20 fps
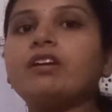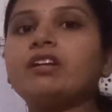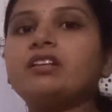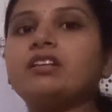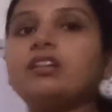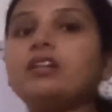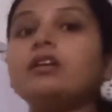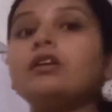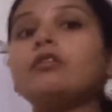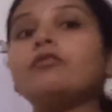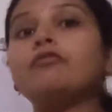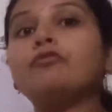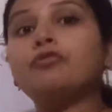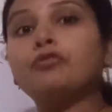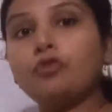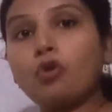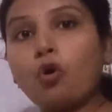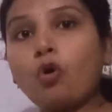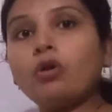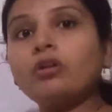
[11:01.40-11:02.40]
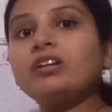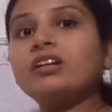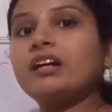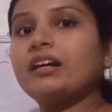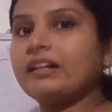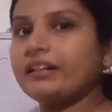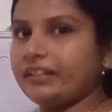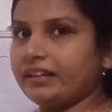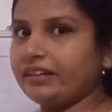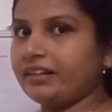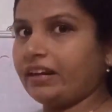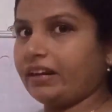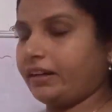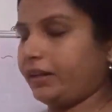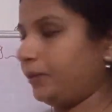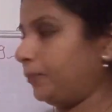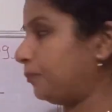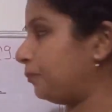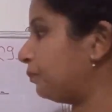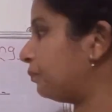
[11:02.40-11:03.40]
with the float data
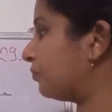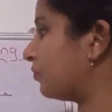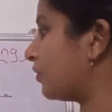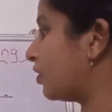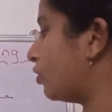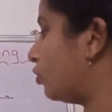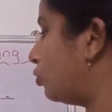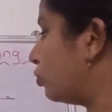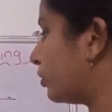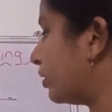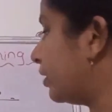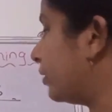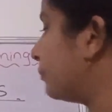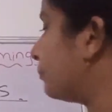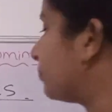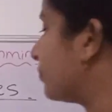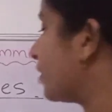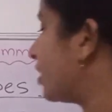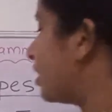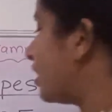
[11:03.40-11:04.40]
type. Okay,